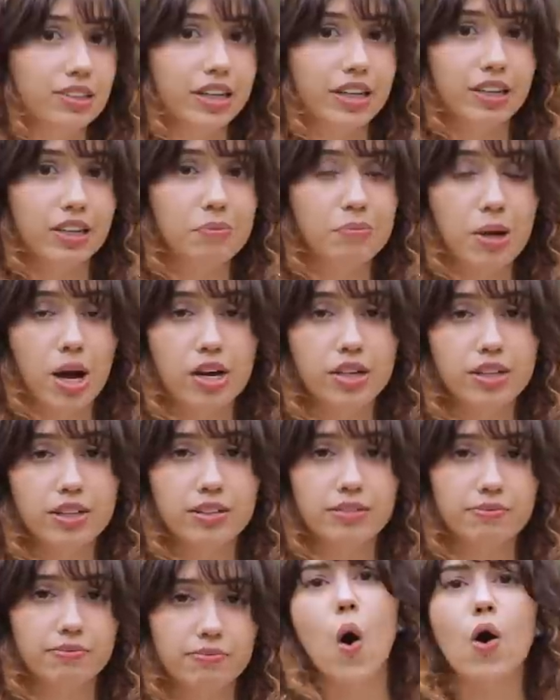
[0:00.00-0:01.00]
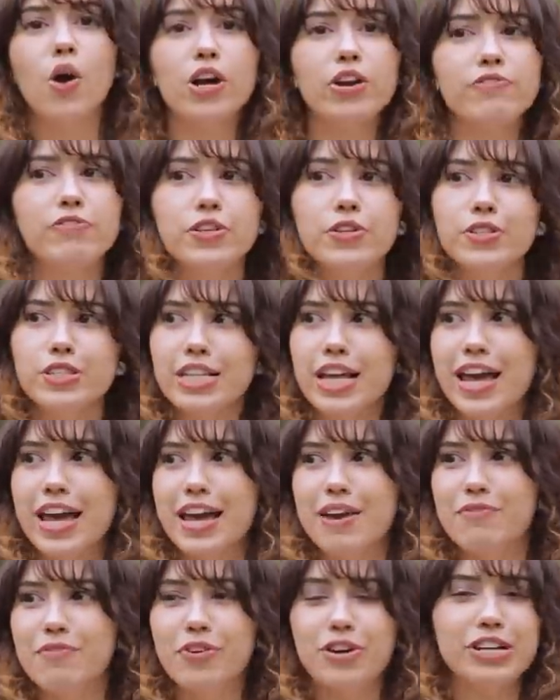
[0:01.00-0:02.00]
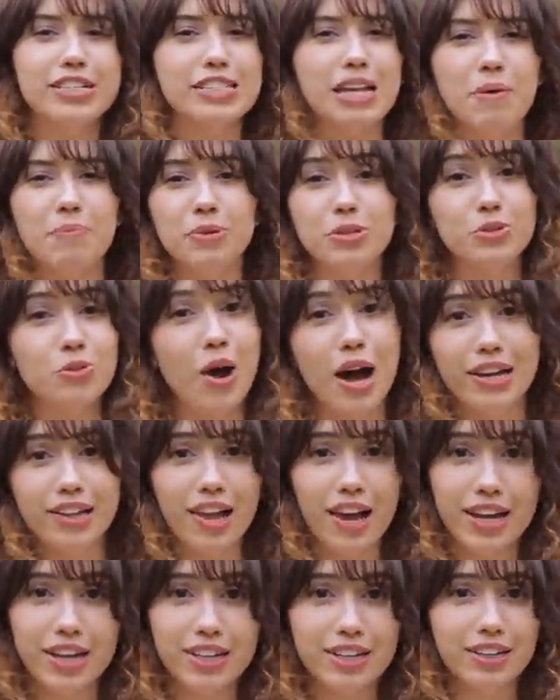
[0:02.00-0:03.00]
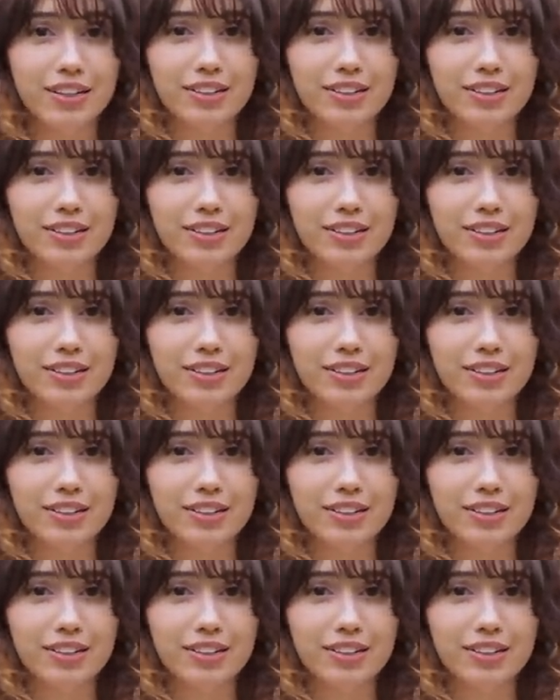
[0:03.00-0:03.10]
Legally Blonde. Or if you say, for example, Twilight.